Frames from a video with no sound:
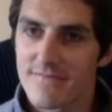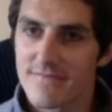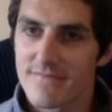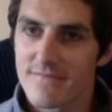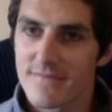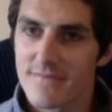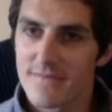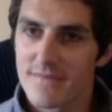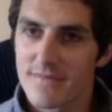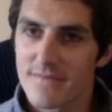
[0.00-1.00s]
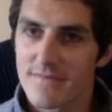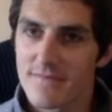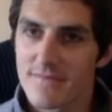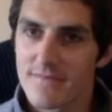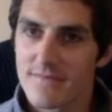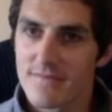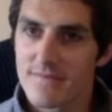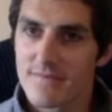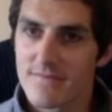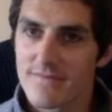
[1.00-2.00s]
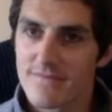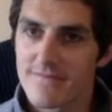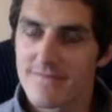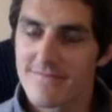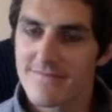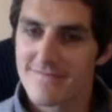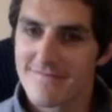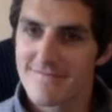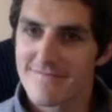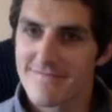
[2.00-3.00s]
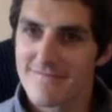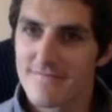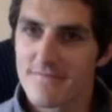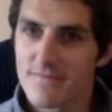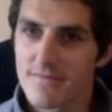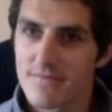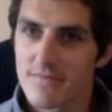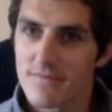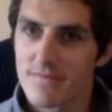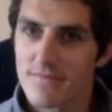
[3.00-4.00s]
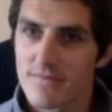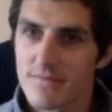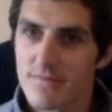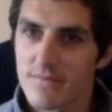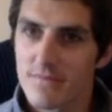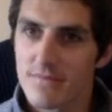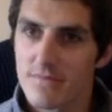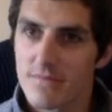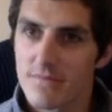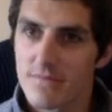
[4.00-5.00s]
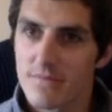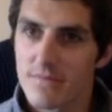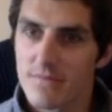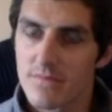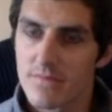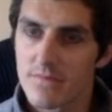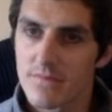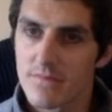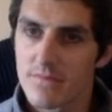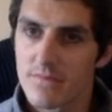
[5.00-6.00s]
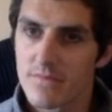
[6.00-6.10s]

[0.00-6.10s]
(silent)